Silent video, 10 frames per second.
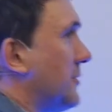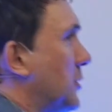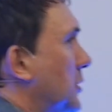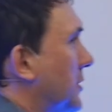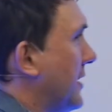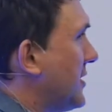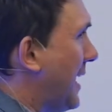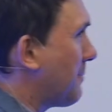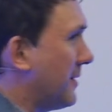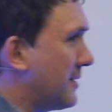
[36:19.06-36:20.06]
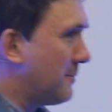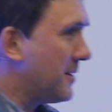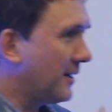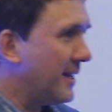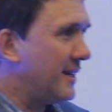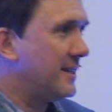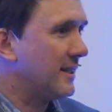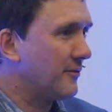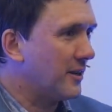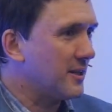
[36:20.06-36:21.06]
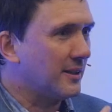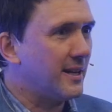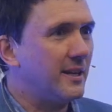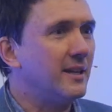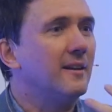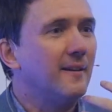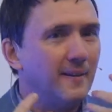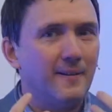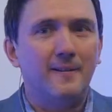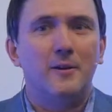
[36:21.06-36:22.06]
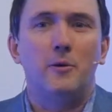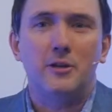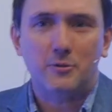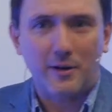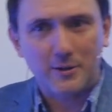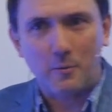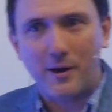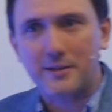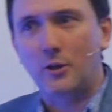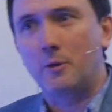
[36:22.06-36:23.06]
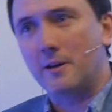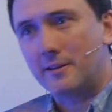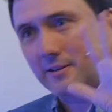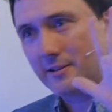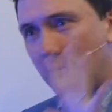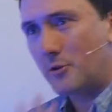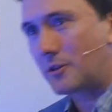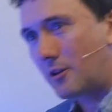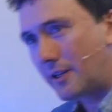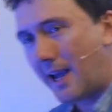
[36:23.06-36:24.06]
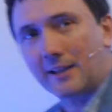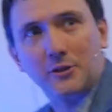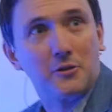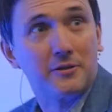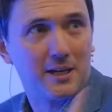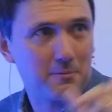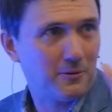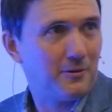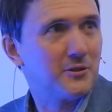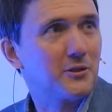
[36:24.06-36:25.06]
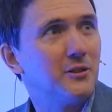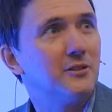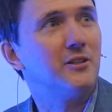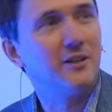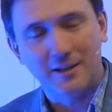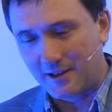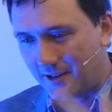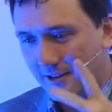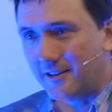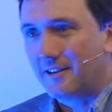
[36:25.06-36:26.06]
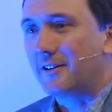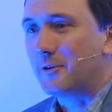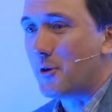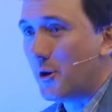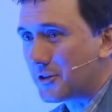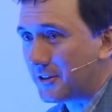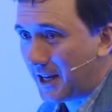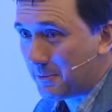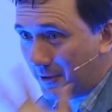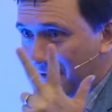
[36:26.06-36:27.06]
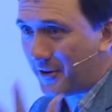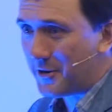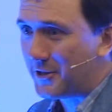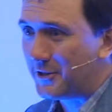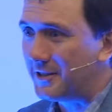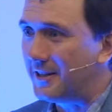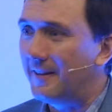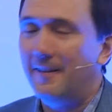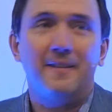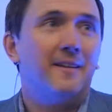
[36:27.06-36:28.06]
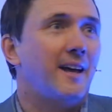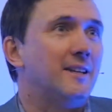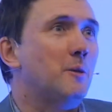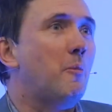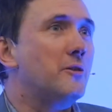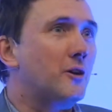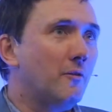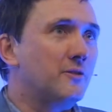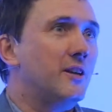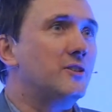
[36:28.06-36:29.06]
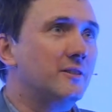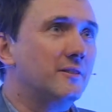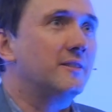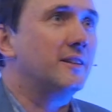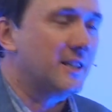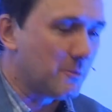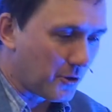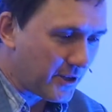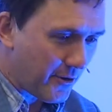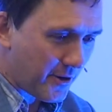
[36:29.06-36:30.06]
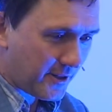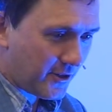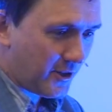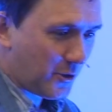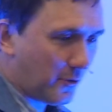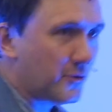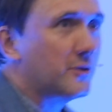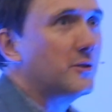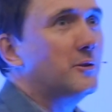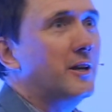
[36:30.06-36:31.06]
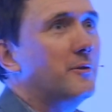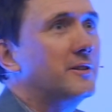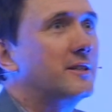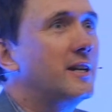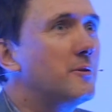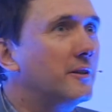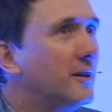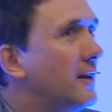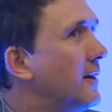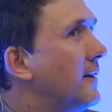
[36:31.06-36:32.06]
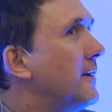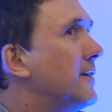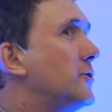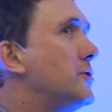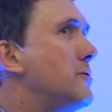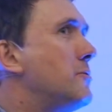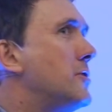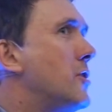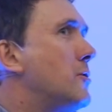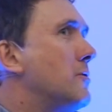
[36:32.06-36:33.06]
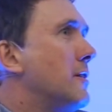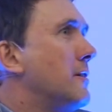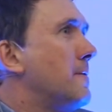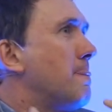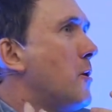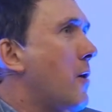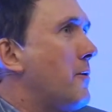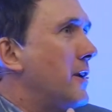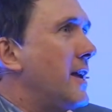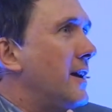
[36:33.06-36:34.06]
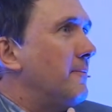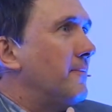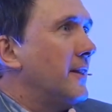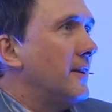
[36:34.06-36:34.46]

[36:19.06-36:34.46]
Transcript: good-looking chap, and some young lady sitting in front of a young lady who he's trying to impress a little bit. There's candles on the table, it's good. Rose on the table, very good. And at some point, the conversation gets more serious, and she turns to Kieran and says, Kieran, do you know who I really am?